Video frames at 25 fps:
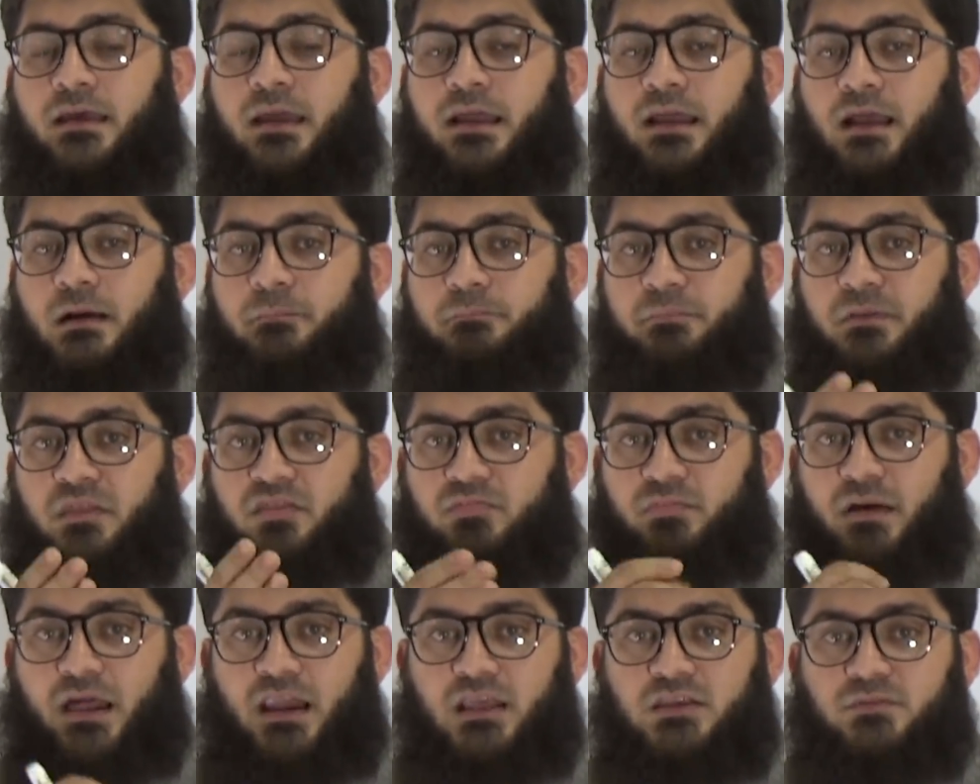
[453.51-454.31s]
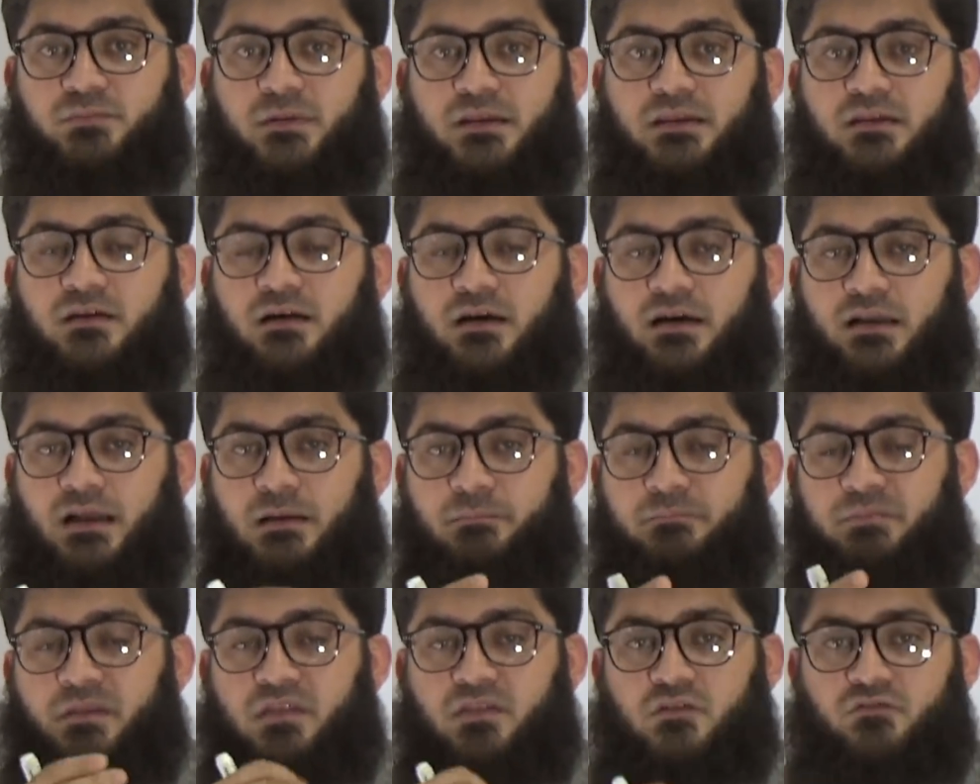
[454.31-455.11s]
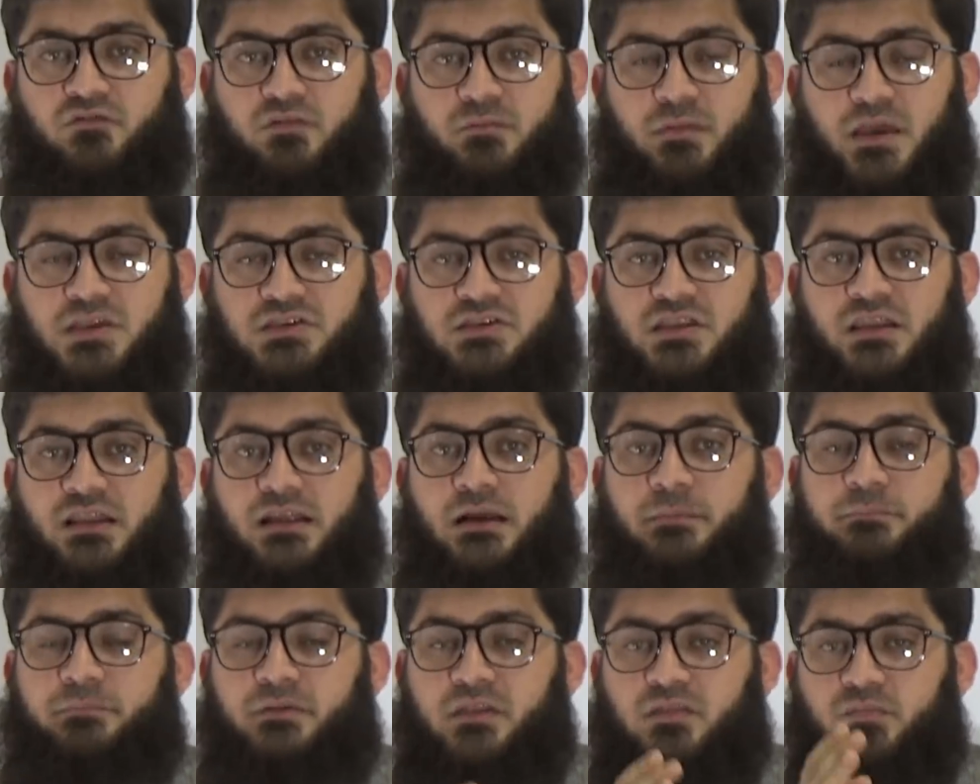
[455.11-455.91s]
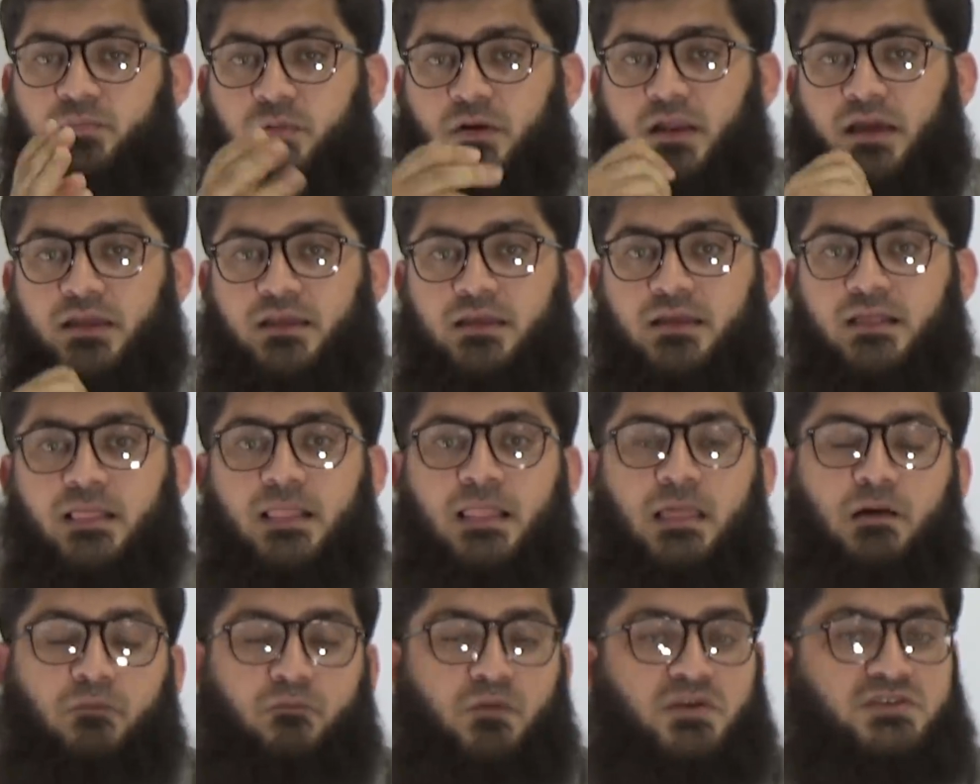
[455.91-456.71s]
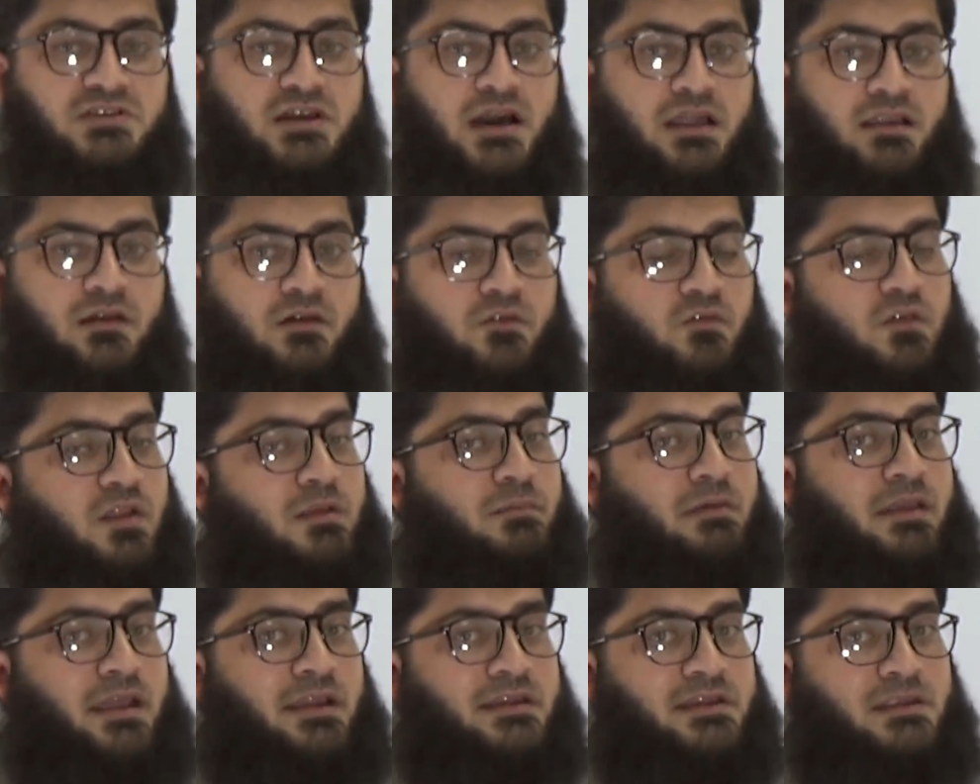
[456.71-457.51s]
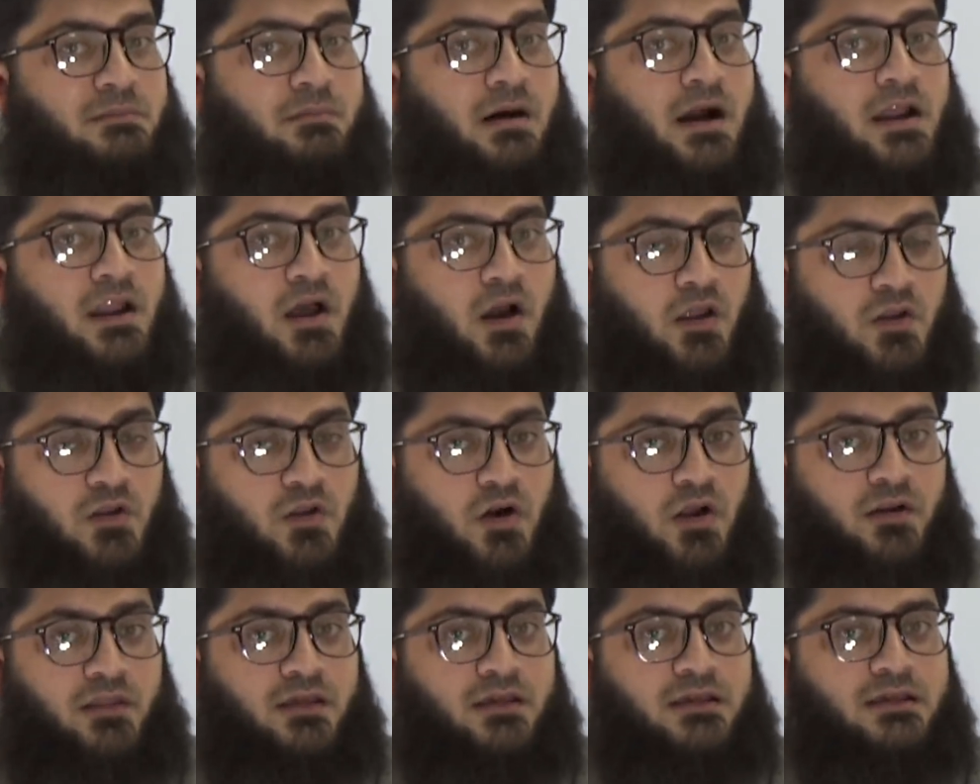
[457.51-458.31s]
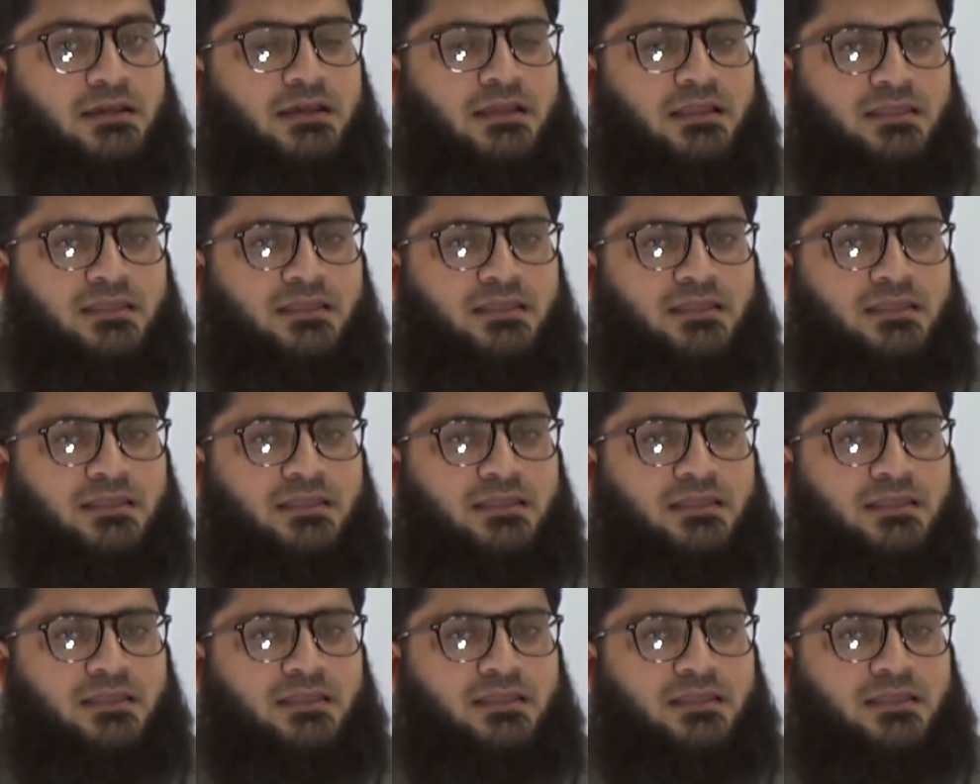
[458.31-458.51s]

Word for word: company's management, uh, company's information, company's products, which are will be in demand or not.